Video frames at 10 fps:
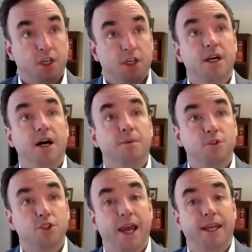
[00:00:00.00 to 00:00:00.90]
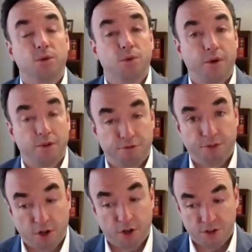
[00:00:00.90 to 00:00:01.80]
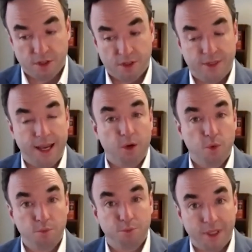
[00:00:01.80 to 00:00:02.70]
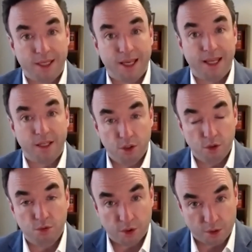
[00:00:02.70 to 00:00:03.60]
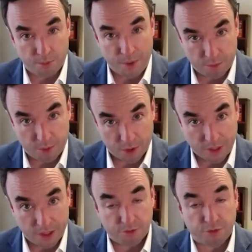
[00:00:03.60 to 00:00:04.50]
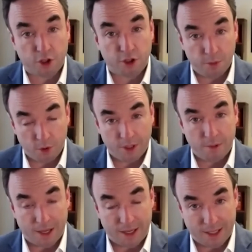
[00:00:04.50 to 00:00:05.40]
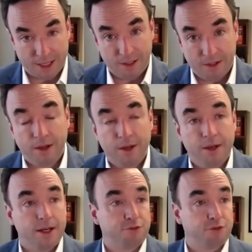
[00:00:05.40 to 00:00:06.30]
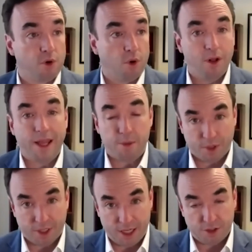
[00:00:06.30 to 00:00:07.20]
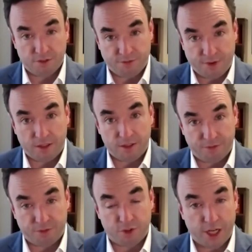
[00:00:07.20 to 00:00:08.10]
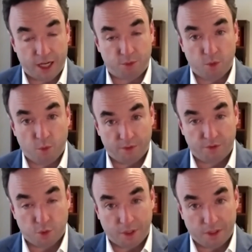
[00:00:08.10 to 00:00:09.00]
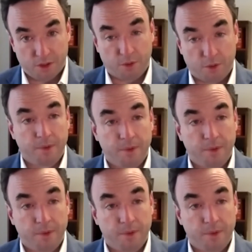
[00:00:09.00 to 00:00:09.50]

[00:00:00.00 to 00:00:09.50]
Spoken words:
Come January 1st, there will be a new look-back period for Community Medicaid for all applications filed after January 1 of 22.